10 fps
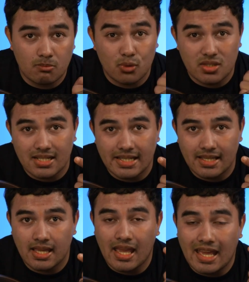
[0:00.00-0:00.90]
more sleek
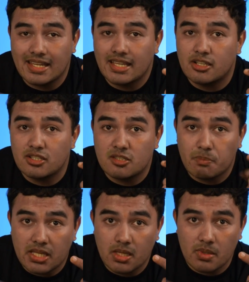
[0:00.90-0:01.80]
and
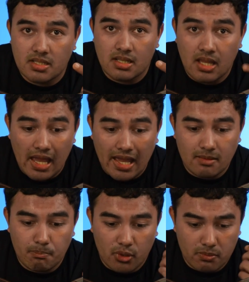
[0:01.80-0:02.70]
inconspicuous,
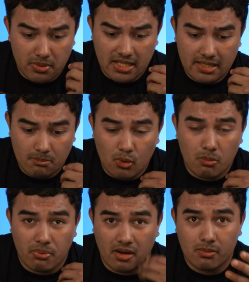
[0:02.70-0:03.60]
and probably more
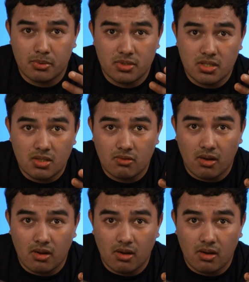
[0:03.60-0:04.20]
preferable to you